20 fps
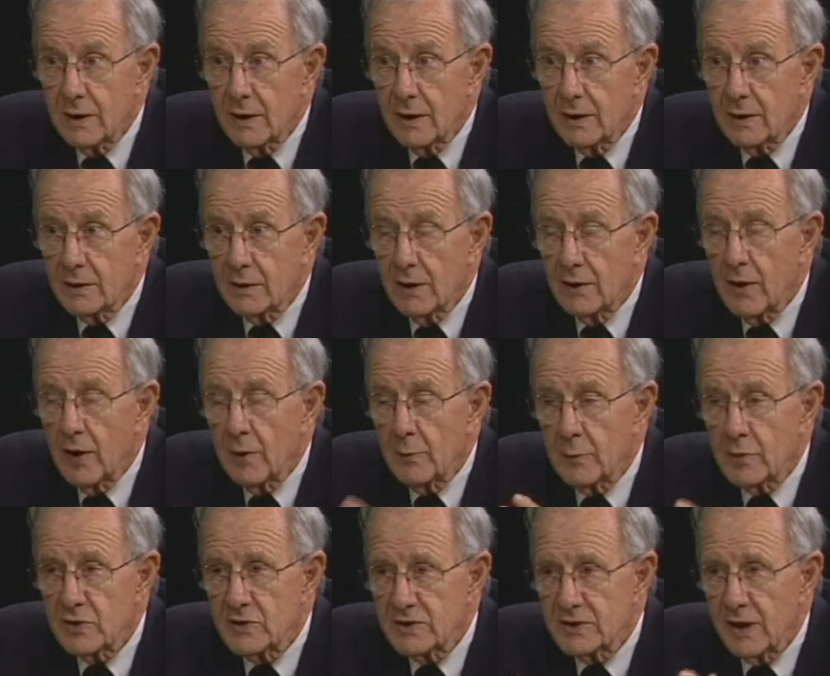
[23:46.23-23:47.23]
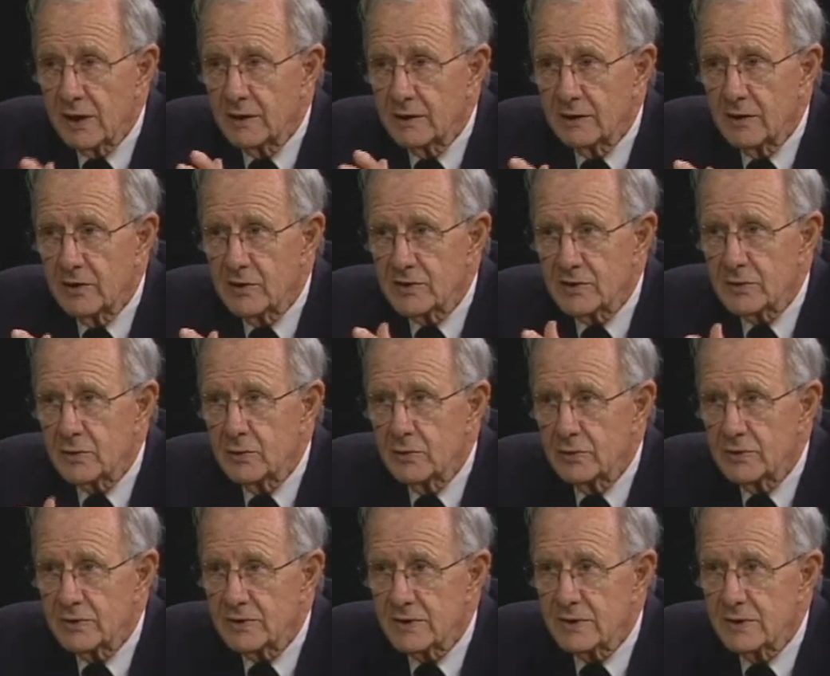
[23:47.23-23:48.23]
in upper secondary
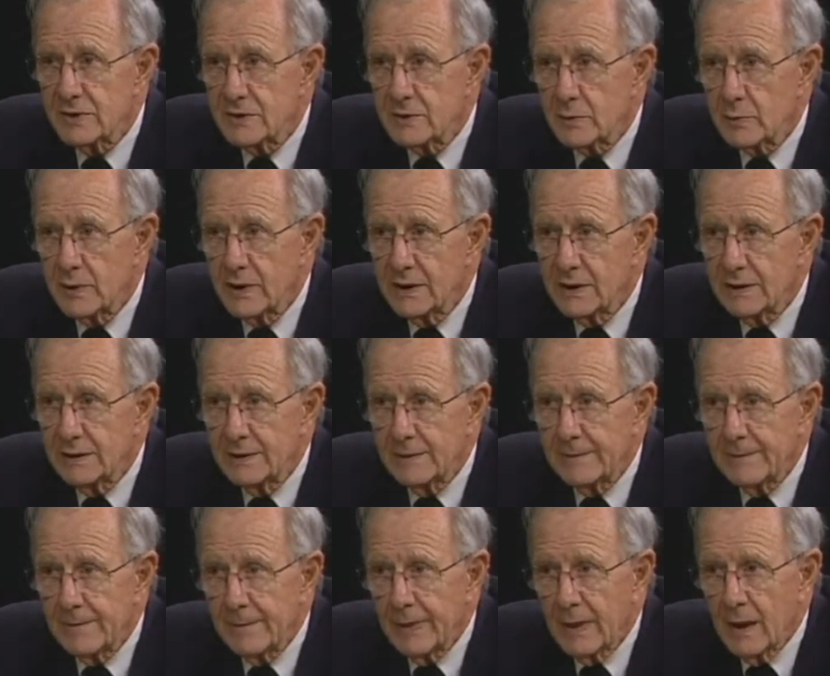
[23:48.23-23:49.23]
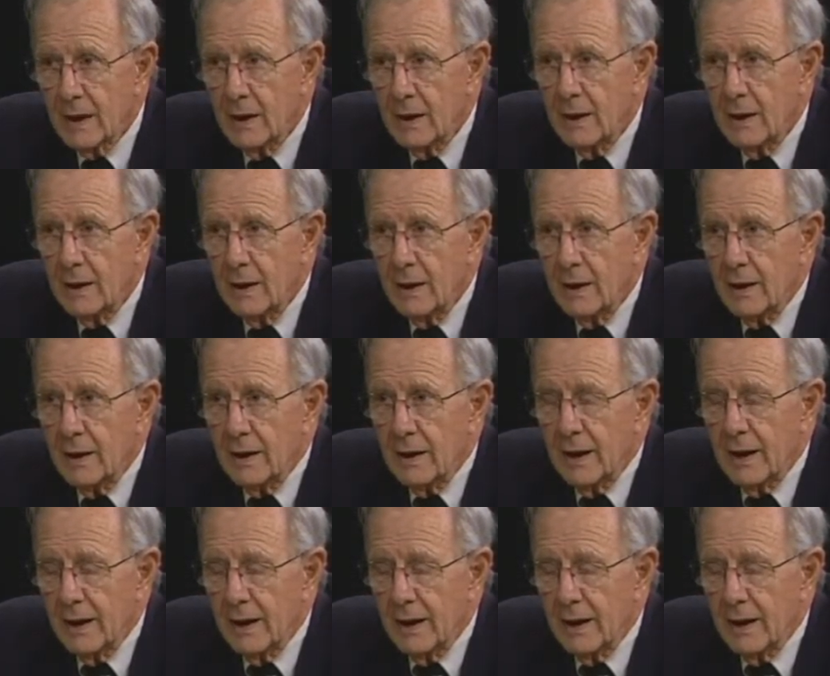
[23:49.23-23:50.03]
schools in Sweden. Goodness.